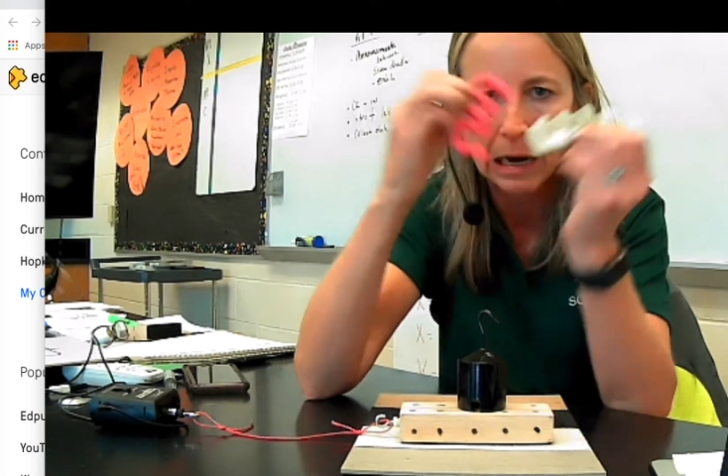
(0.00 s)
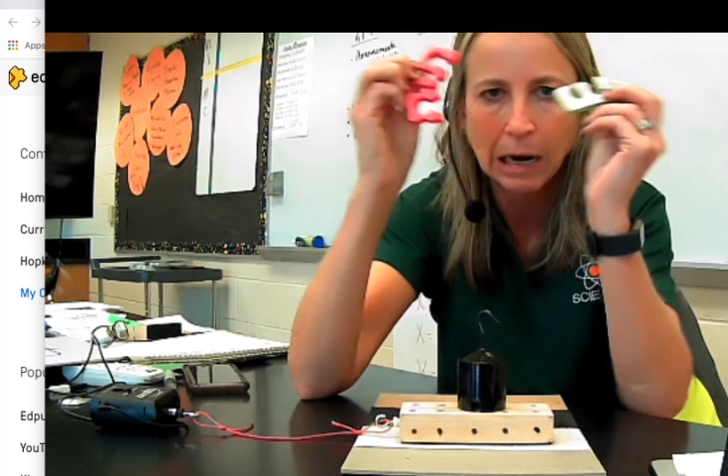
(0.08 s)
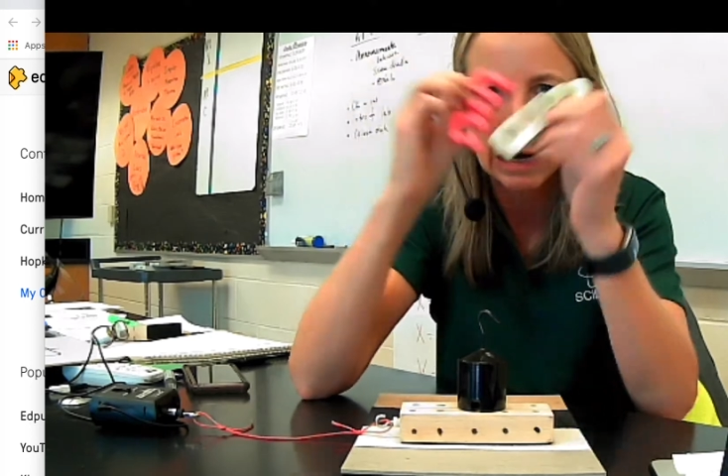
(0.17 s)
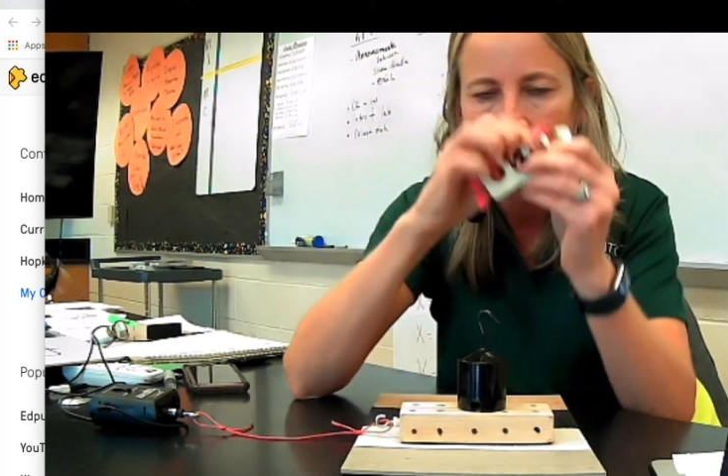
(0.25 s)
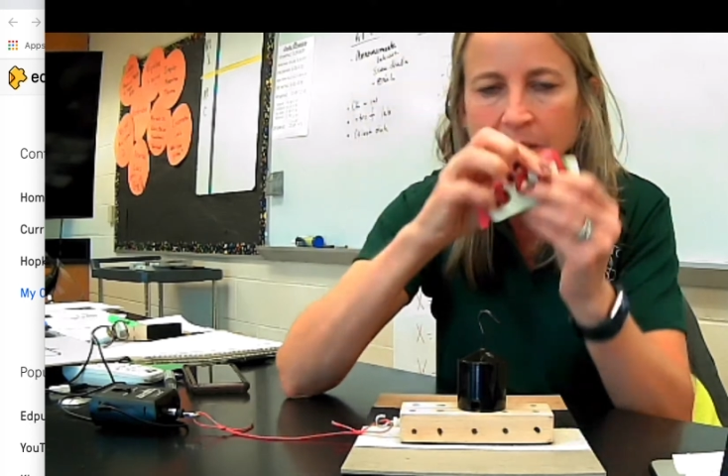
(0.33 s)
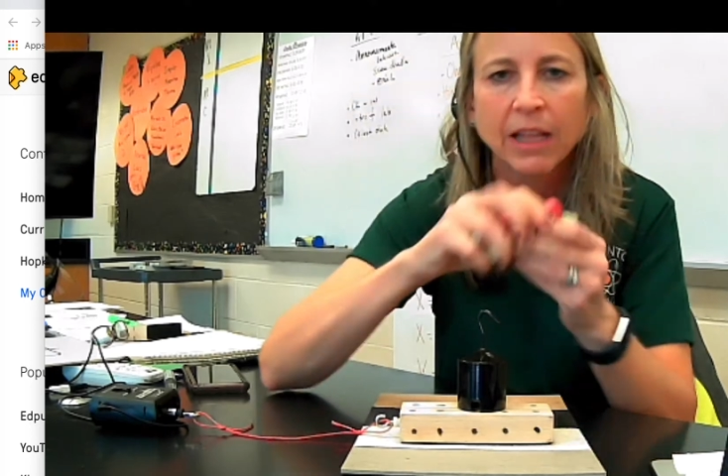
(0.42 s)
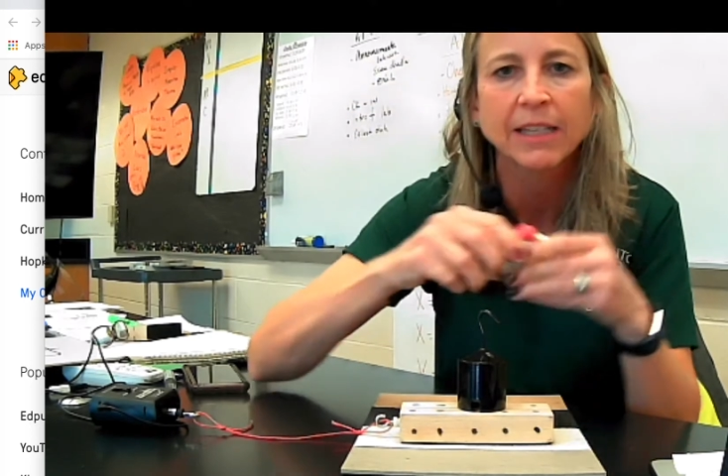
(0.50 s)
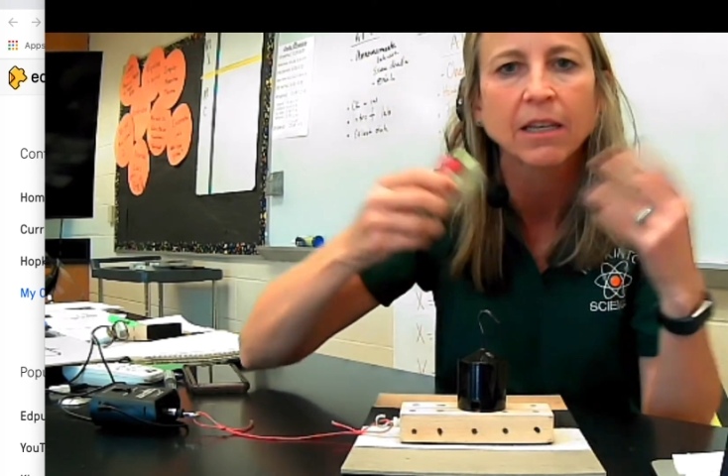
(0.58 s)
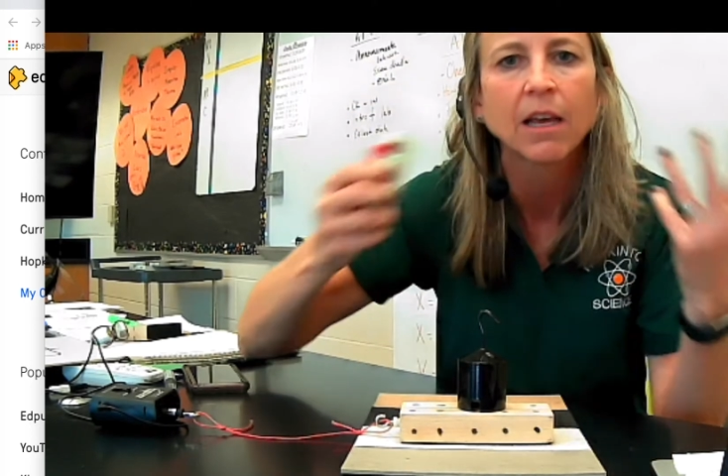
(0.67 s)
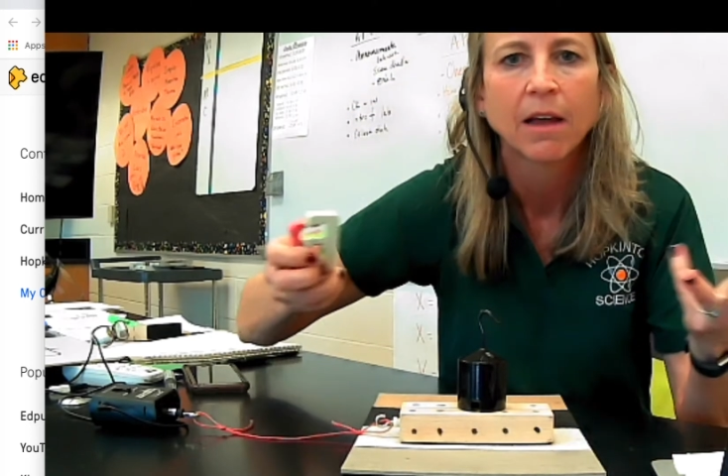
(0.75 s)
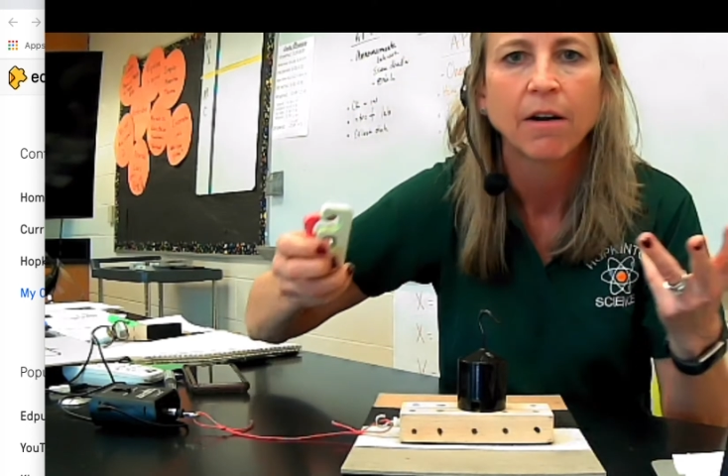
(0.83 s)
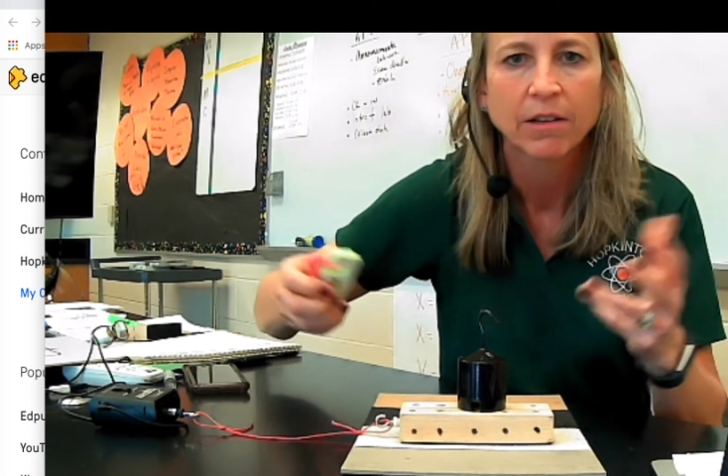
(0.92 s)
So that's
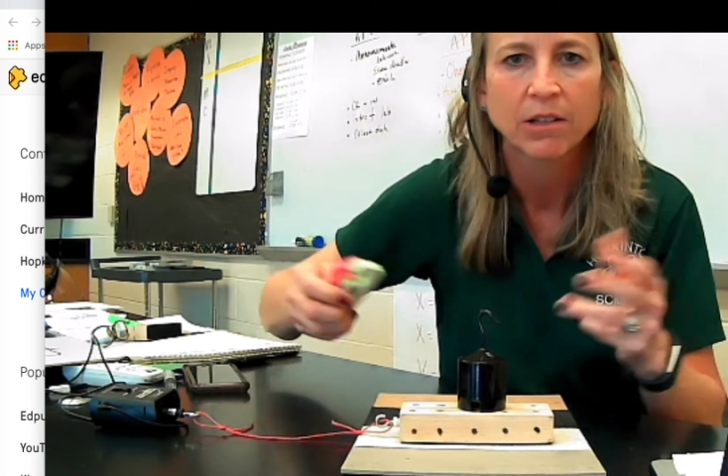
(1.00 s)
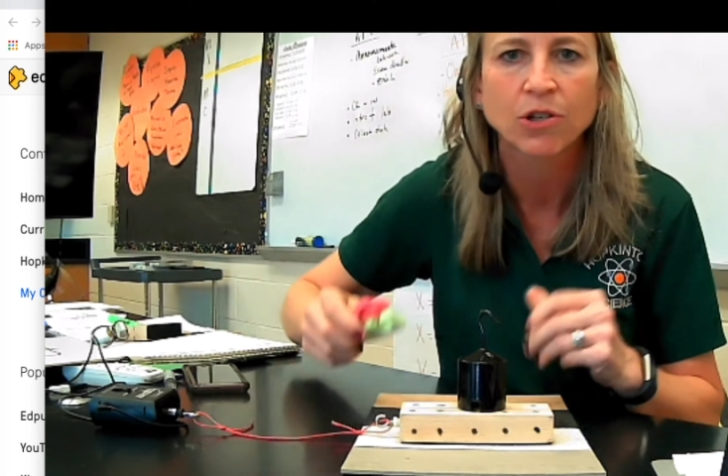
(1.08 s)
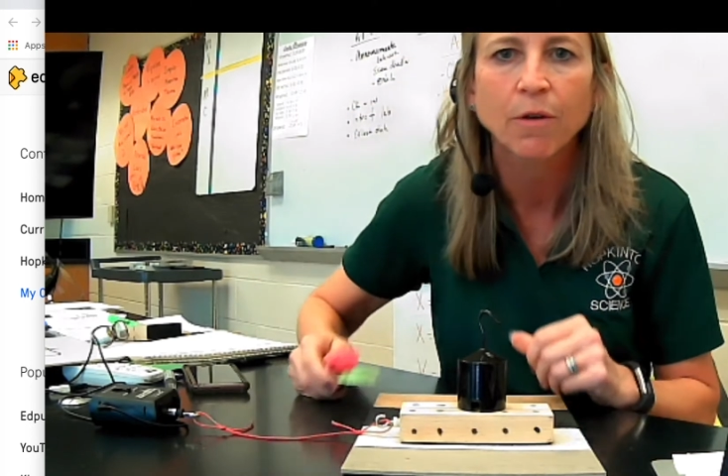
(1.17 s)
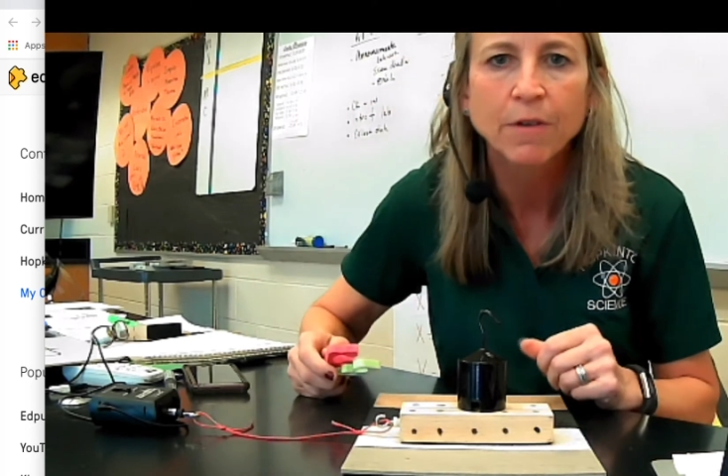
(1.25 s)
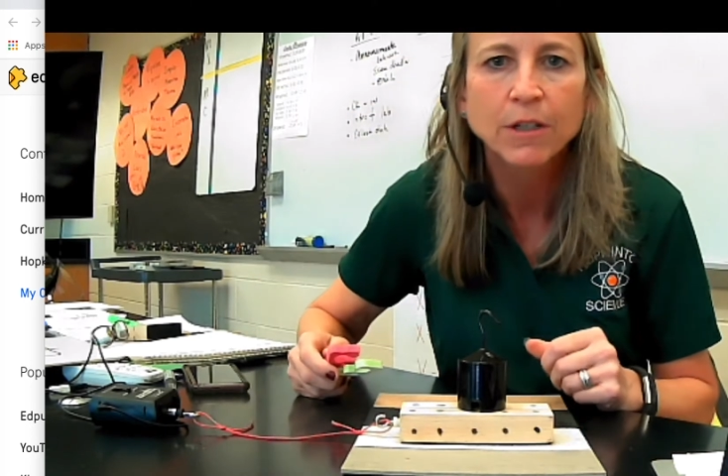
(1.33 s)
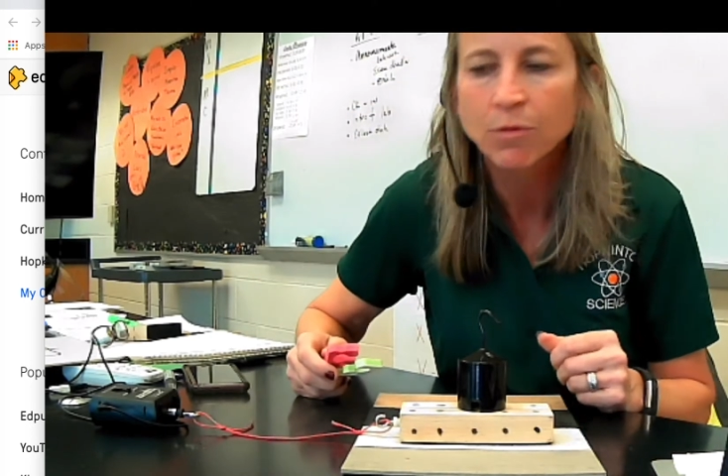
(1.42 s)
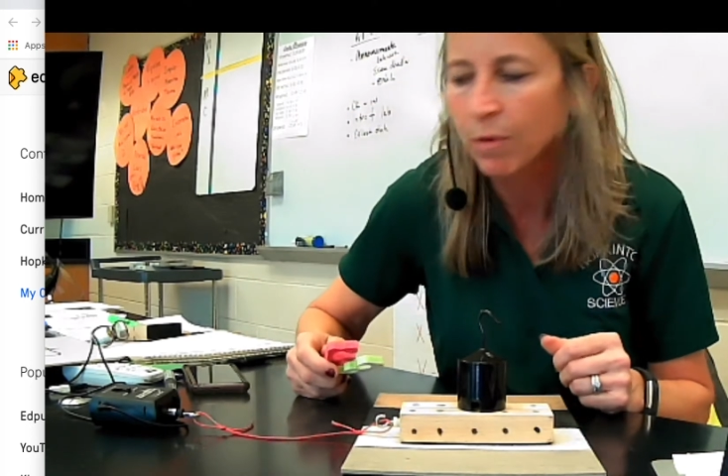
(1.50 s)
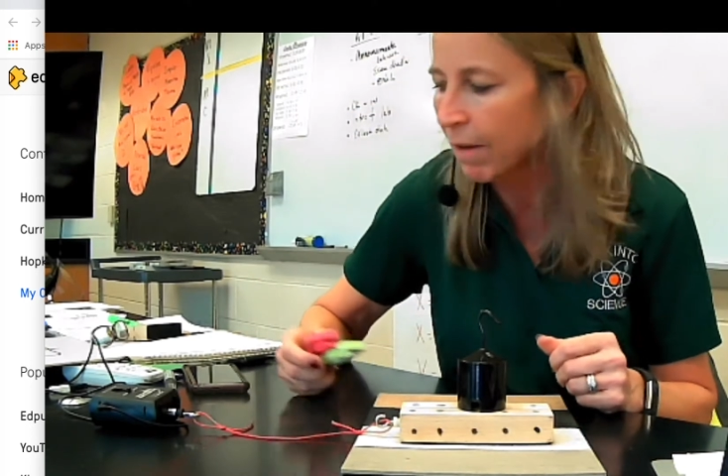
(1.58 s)
surface